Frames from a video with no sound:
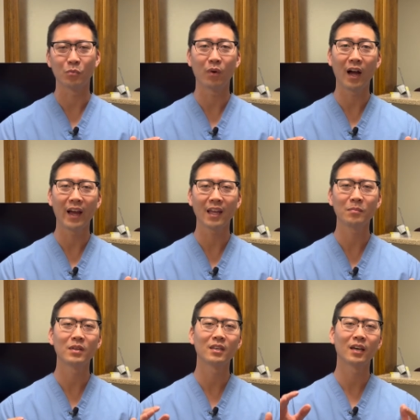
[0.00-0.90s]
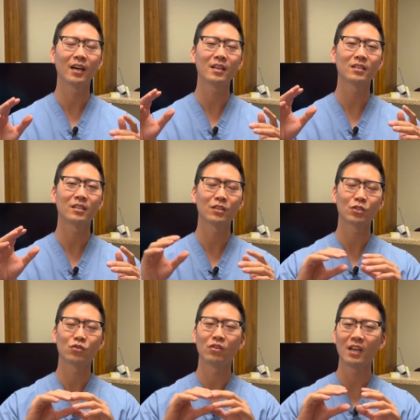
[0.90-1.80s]
Why? Because the
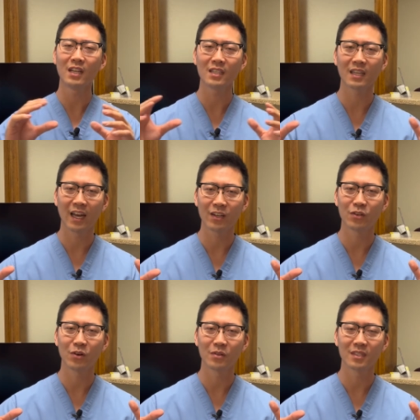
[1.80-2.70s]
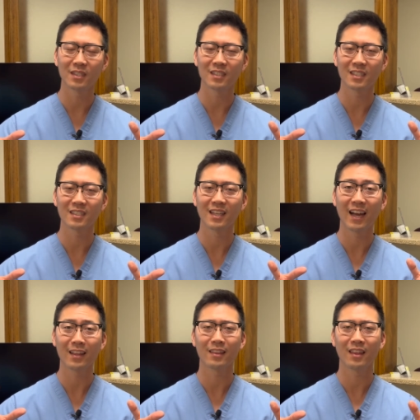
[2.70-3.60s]
screening diagnosis is
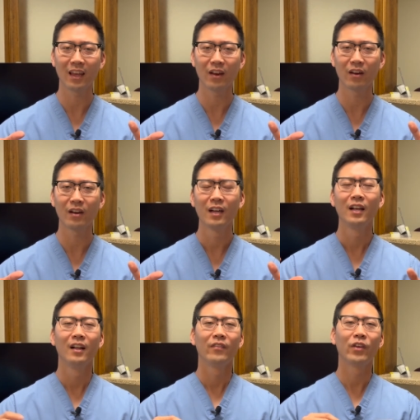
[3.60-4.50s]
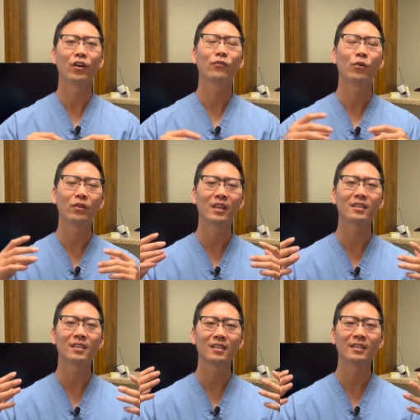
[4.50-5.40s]
not there. Therefore,
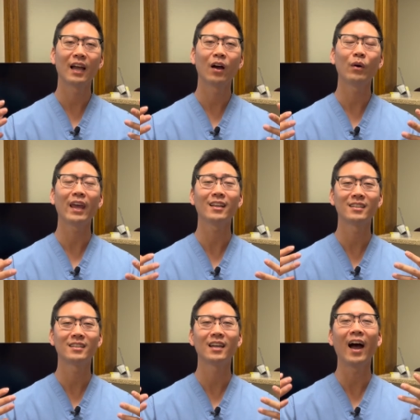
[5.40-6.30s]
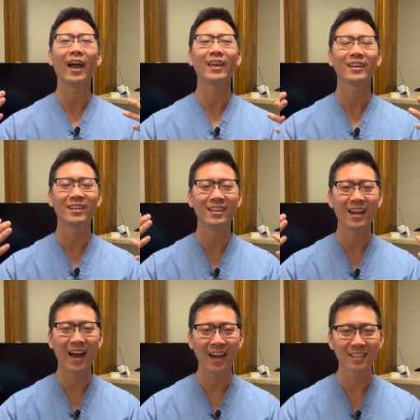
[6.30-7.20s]
this is now a
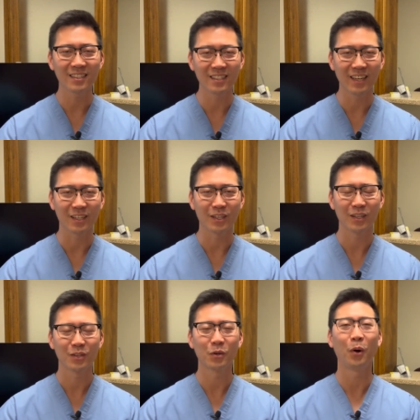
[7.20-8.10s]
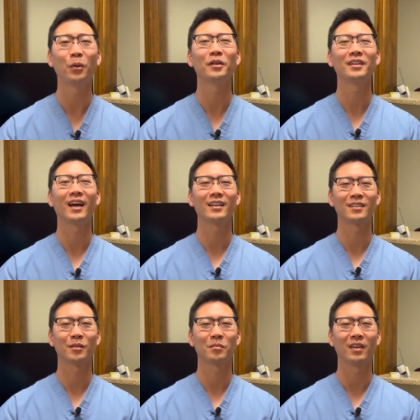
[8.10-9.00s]
diagnostic
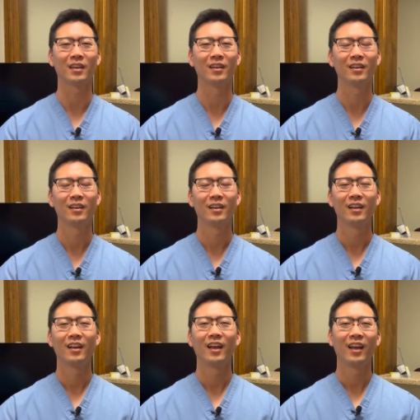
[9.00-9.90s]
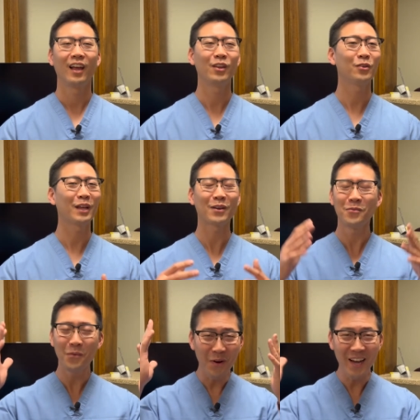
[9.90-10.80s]
colonoscopy. And you're like,
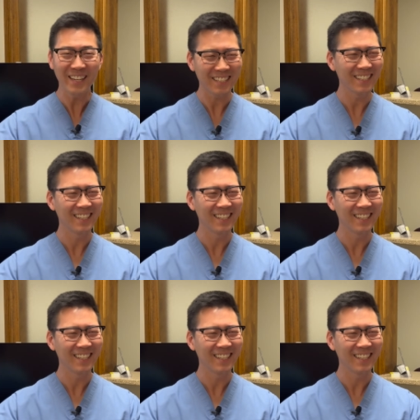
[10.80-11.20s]
what?